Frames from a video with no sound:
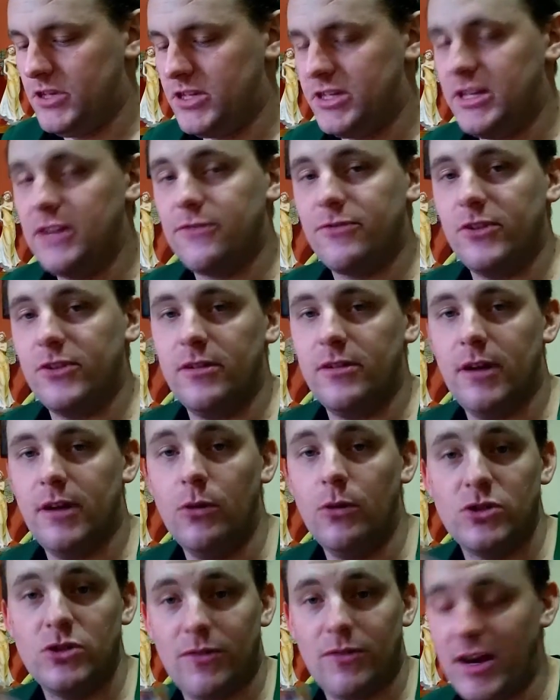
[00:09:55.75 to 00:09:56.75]
just
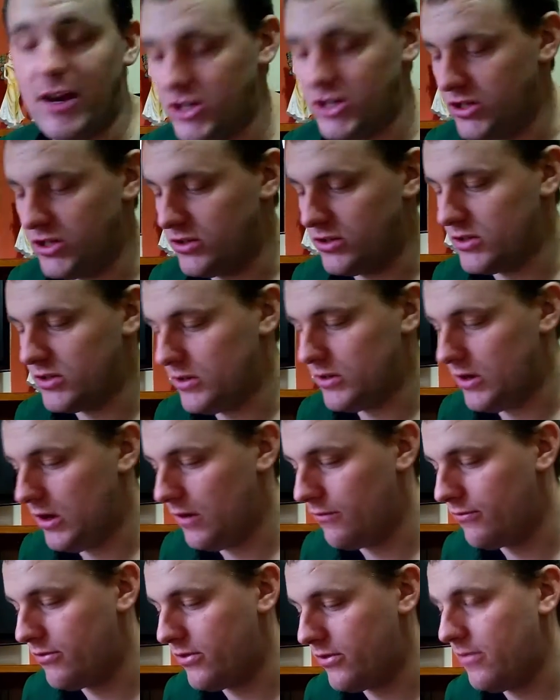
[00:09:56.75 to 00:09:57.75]
different alterations
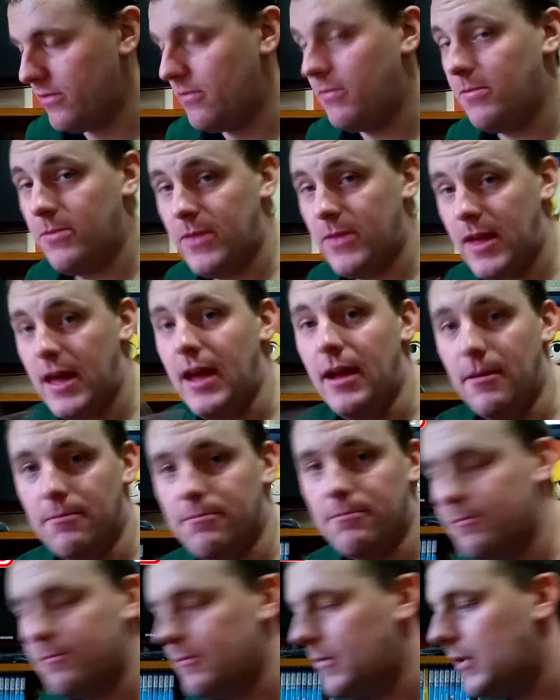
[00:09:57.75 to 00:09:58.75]
of their